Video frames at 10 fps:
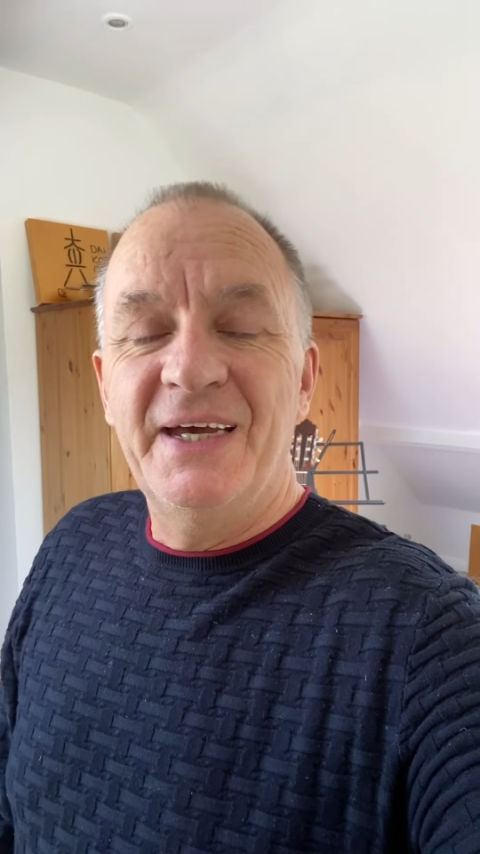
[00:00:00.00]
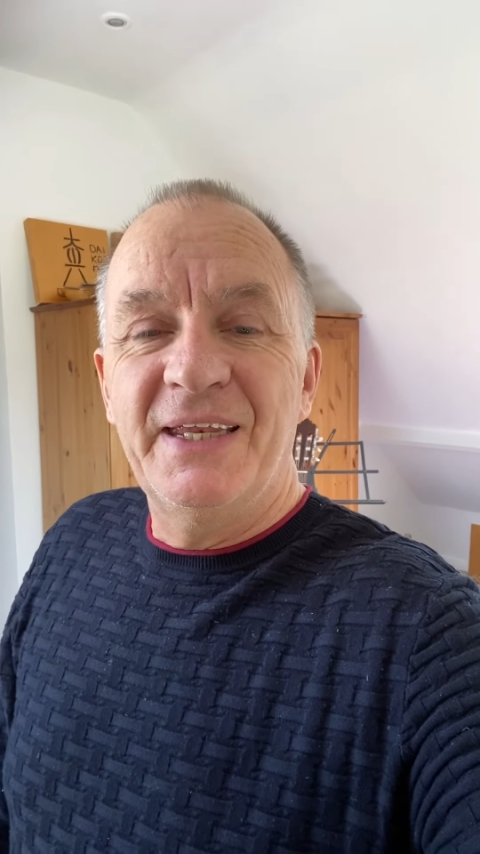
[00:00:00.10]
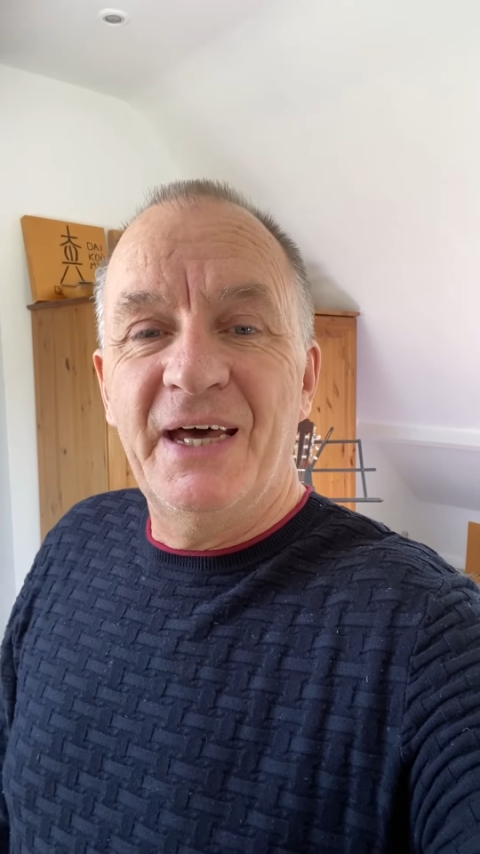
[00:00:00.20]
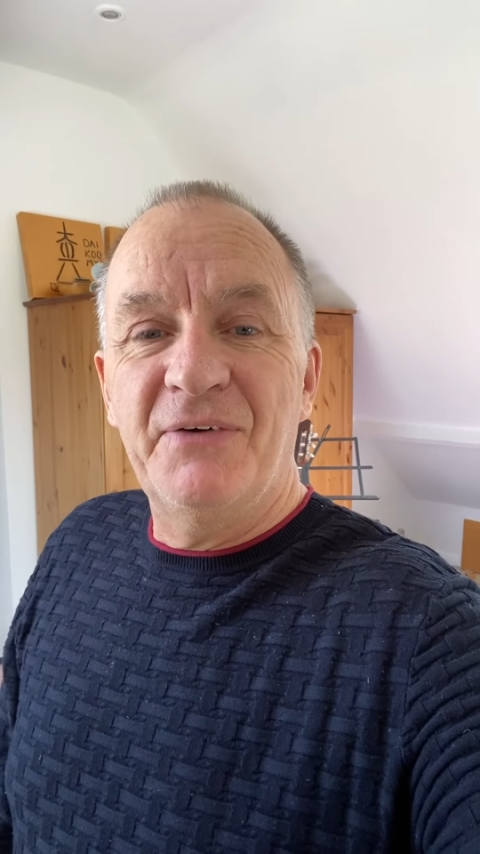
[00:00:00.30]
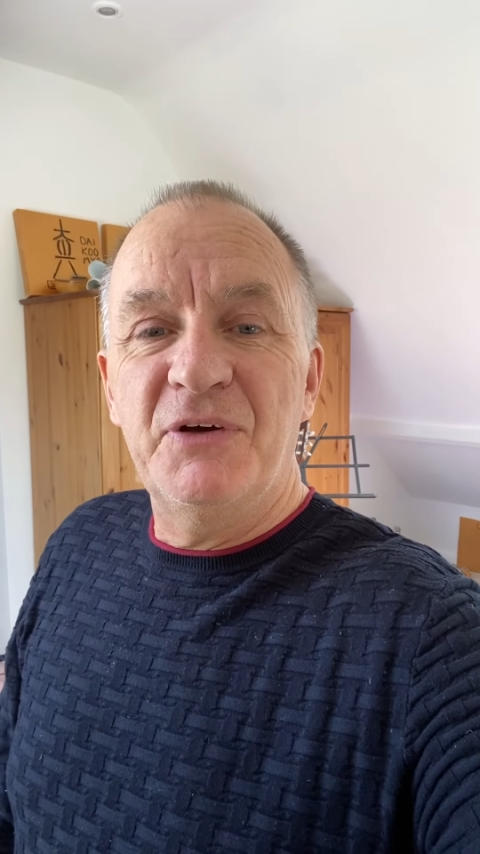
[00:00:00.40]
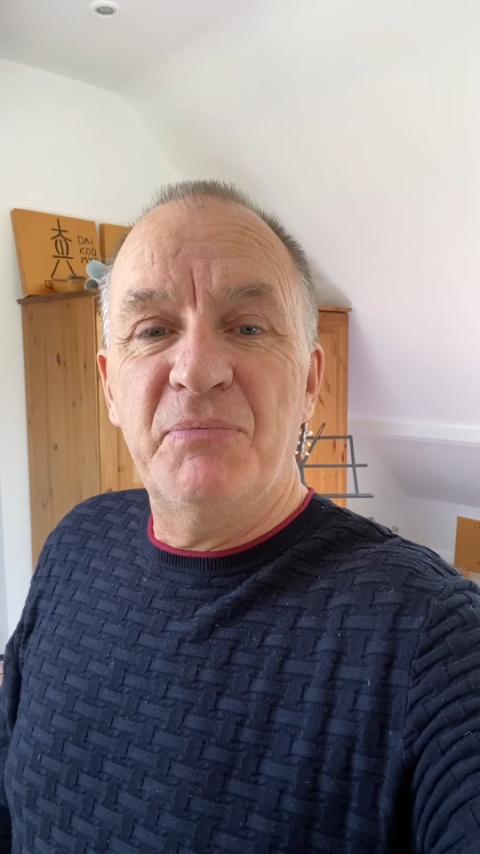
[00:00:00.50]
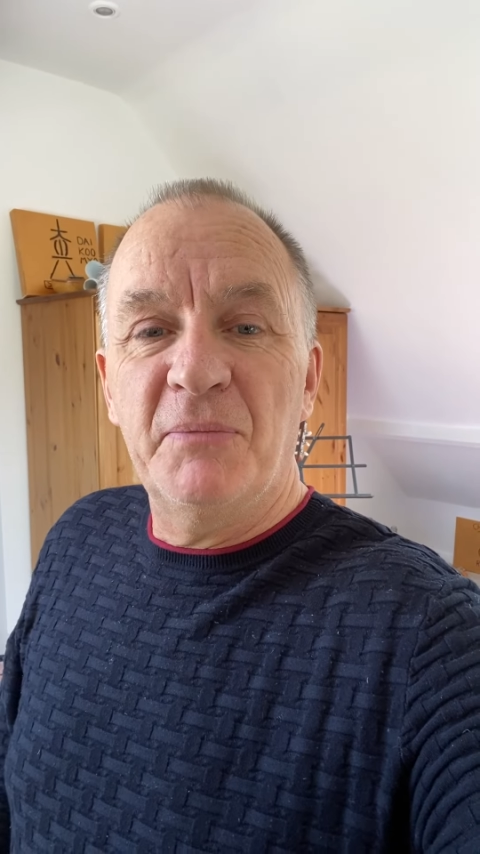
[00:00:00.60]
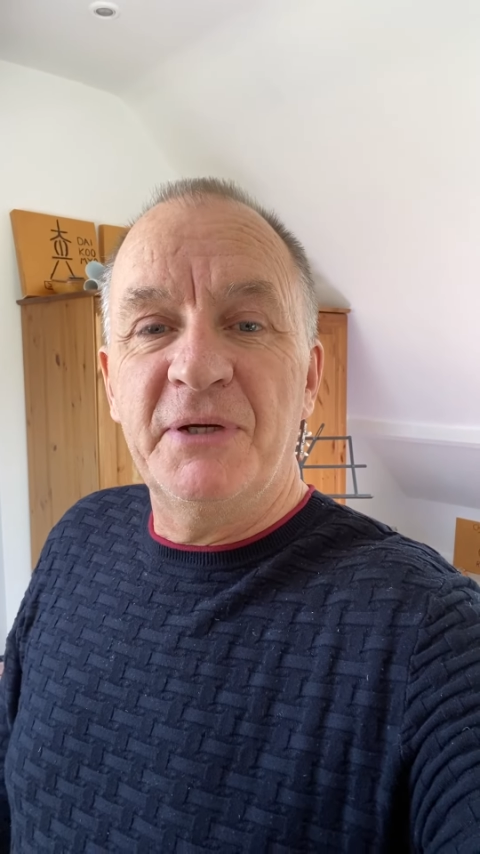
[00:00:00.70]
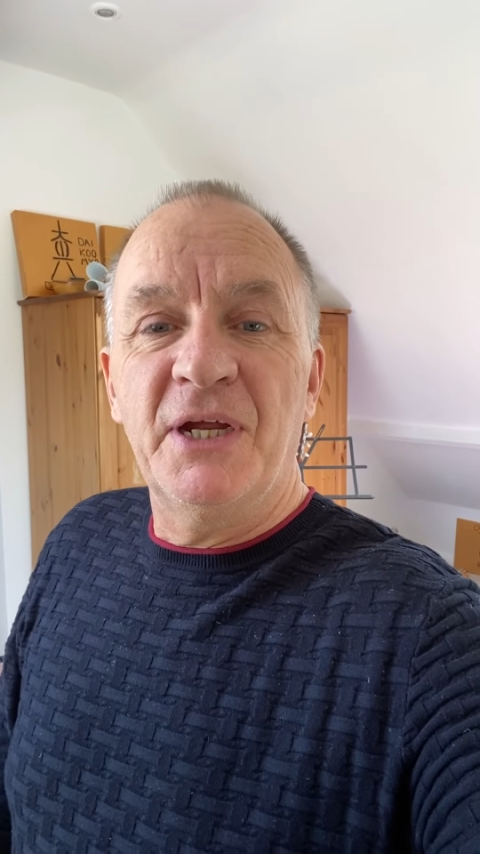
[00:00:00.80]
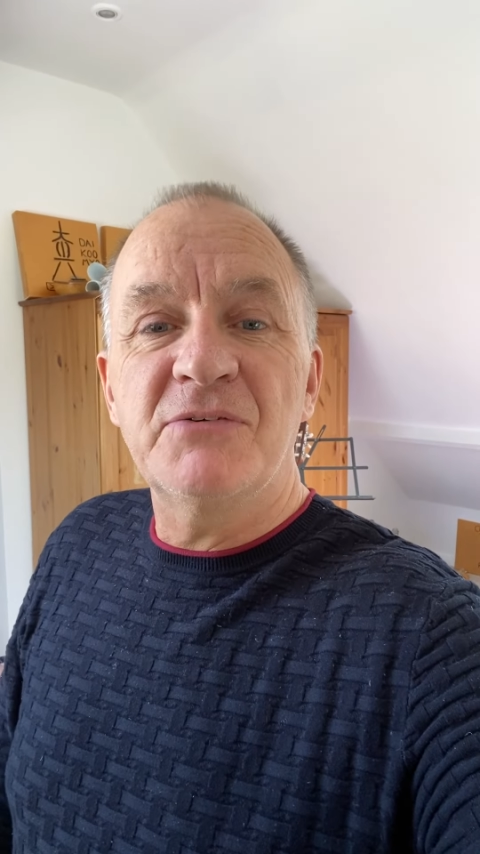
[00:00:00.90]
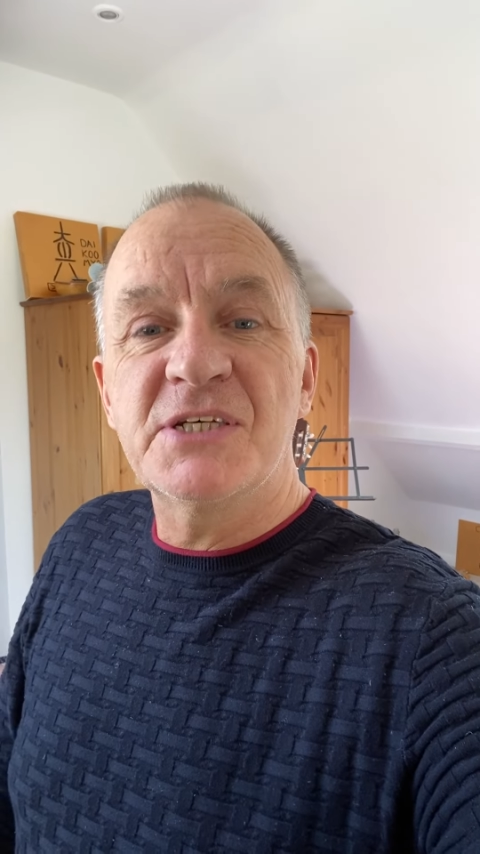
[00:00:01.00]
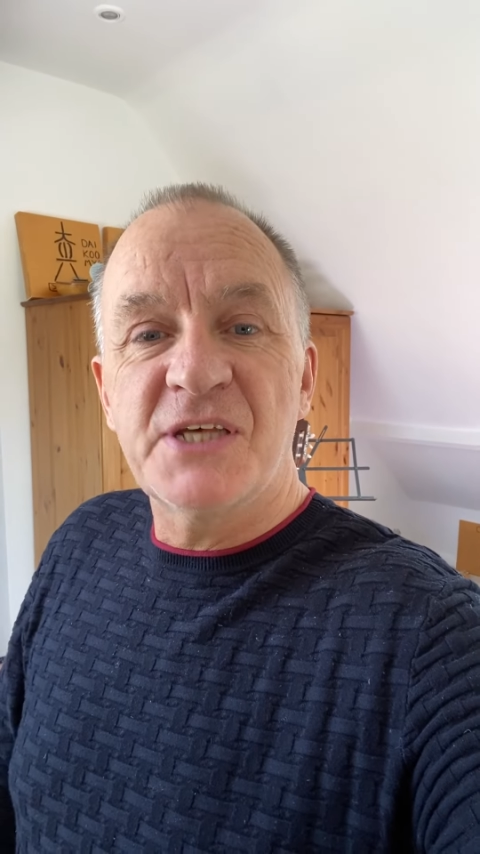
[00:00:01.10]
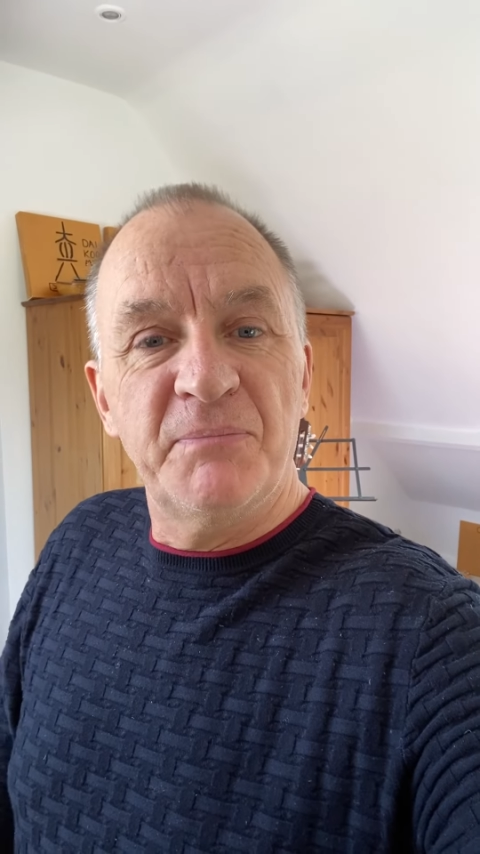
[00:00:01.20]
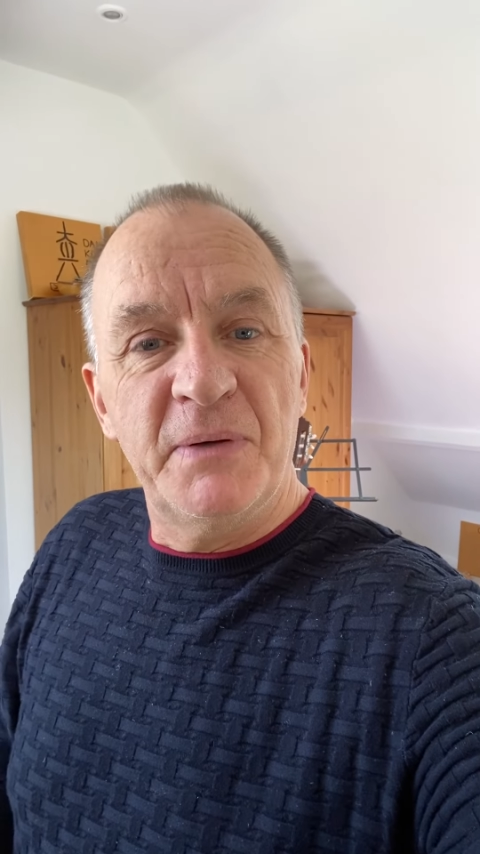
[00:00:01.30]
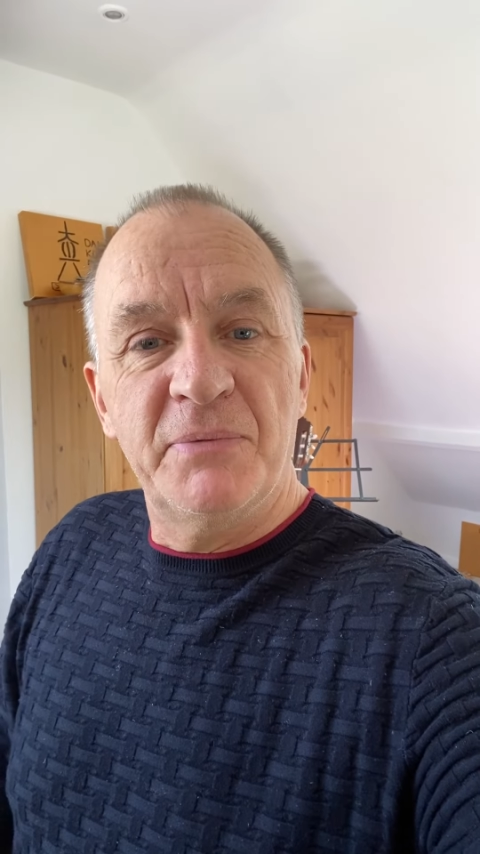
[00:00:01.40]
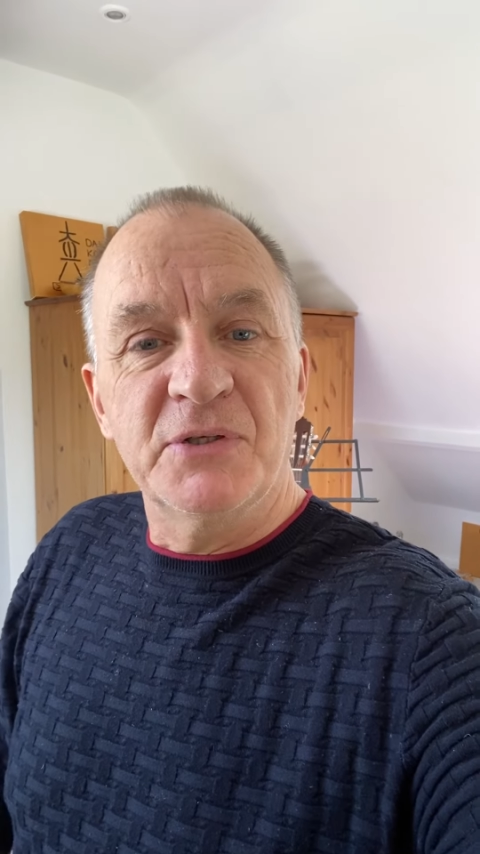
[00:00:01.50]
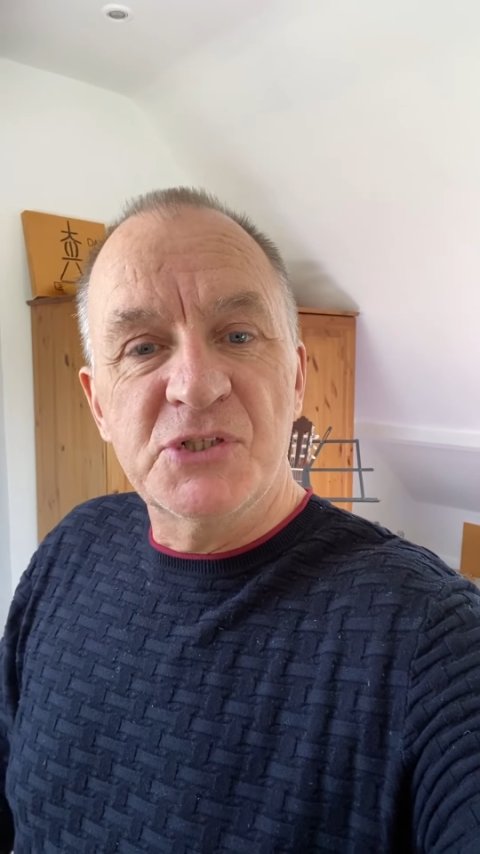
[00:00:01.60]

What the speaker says: Now you probably noticed I've been putting